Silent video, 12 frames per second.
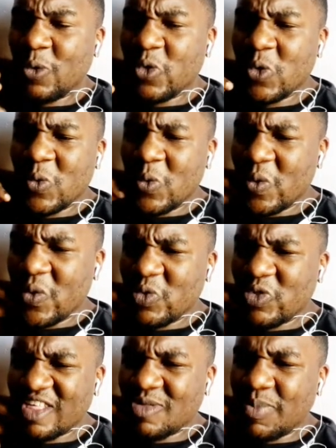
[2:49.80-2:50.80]
uyu
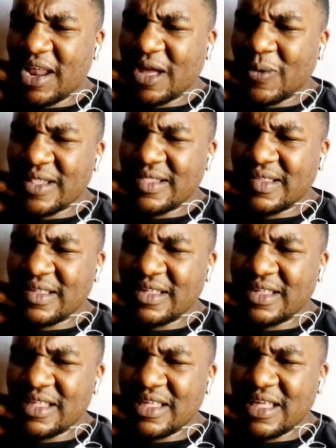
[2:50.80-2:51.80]
church palakwati.
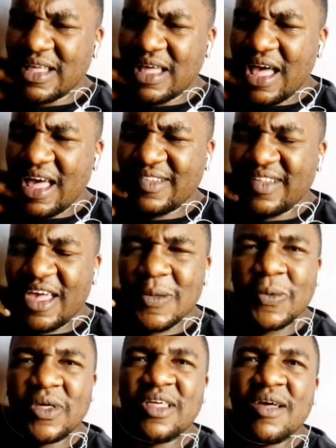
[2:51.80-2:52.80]
I saw
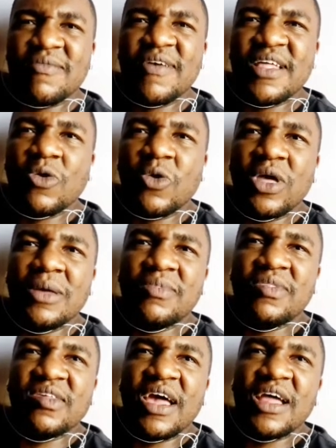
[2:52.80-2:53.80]
him kshafet
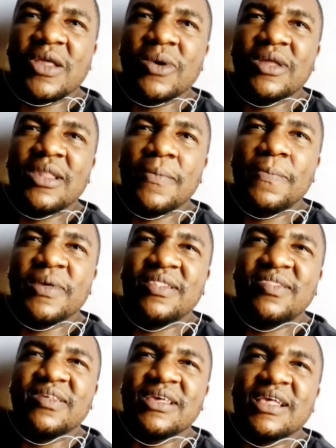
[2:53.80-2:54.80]
OMTR kwete
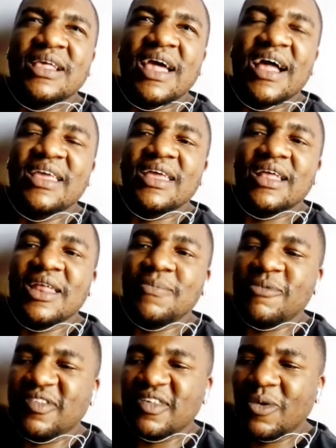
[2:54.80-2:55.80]
BT kari.
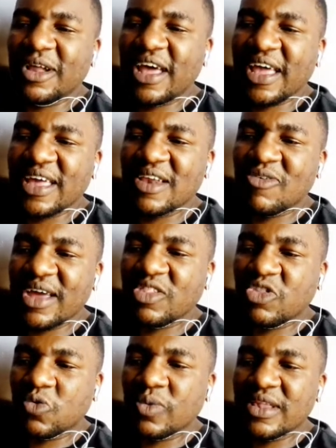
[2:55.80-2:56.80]
Let me see what I can
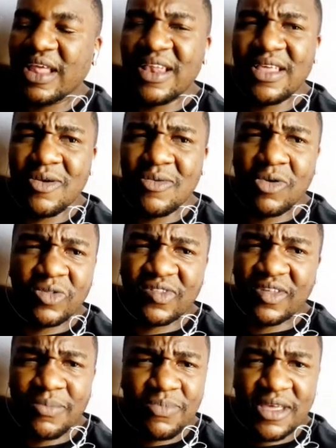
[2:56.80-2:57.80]
write to it. And he
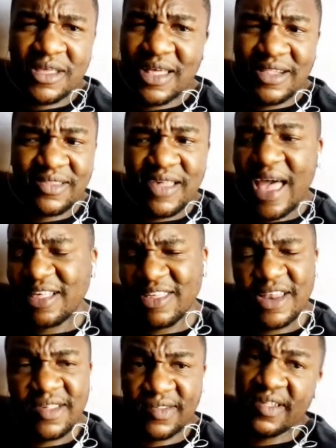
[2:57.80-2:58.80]
wrote something that's
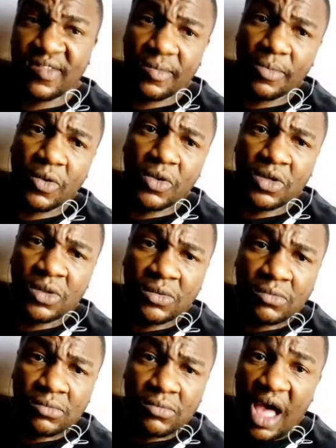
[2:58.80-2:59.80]
actually sensible.
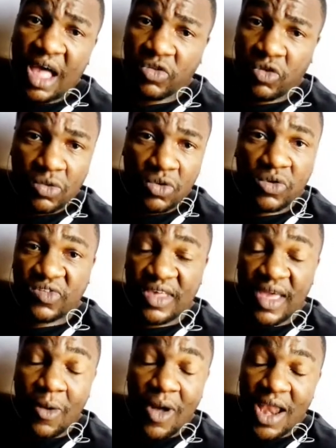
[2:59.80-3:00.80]
Hustle, no
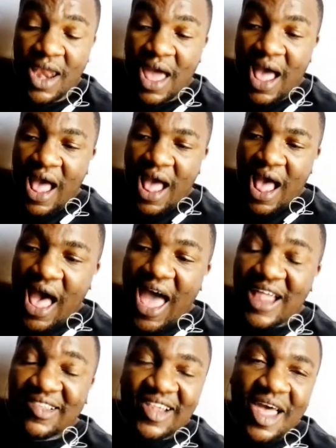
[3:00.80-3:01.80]
see a one.
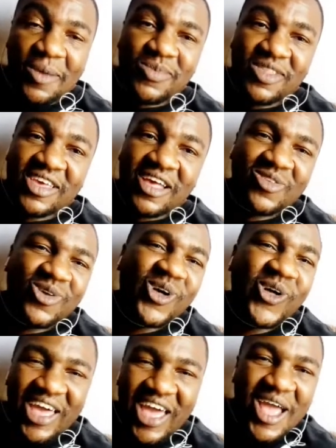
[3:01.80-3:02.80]
And Slap D as
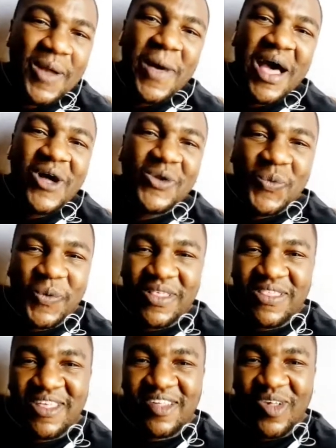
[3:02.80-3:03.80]
well came out
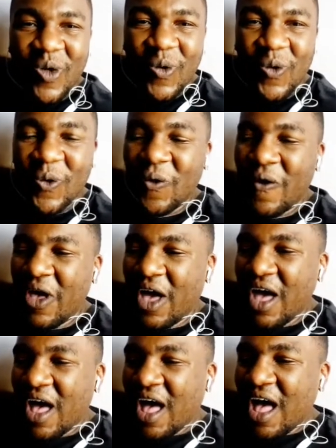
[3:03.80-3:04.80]
with this whole
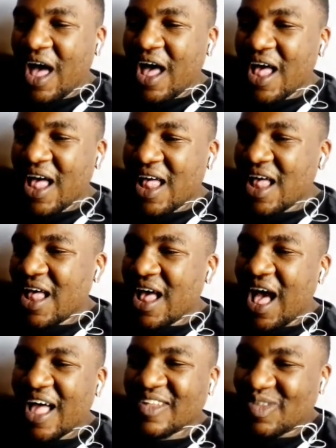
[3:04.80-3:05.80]

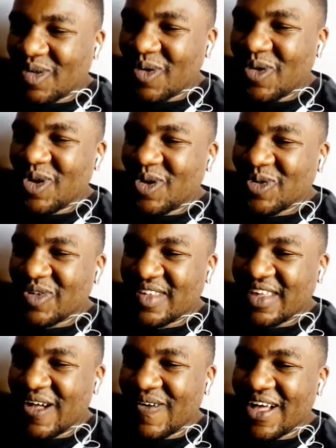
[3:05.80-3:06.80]
hustle, no
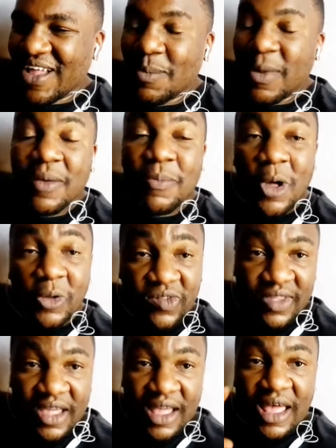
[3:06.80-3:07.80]
see a one, by
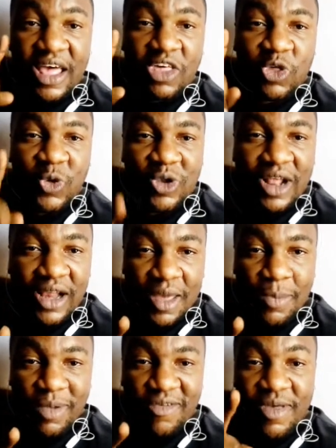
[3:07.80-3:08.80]
posting a short
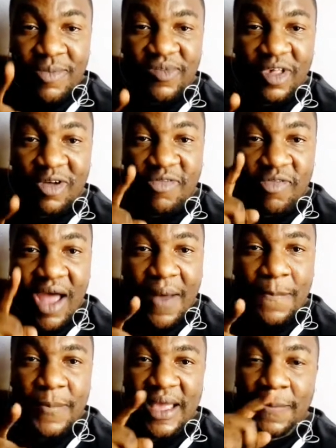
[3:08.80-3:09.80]
clip of himself
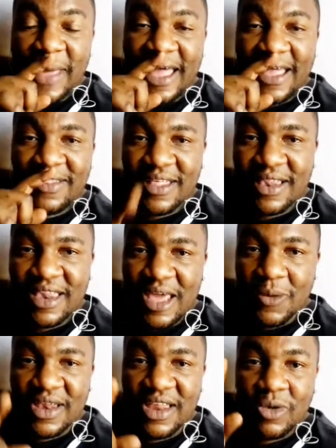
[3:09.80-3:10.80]
rapping back in the
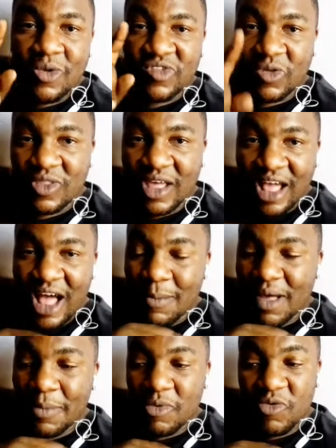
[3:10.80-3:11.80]
day when he was on the
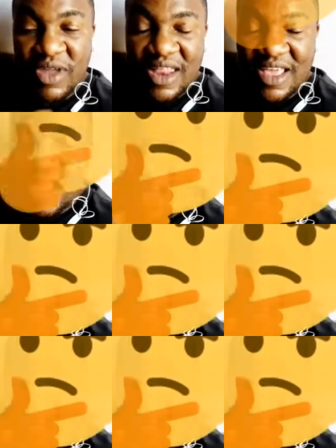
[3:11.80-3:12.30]
come up, really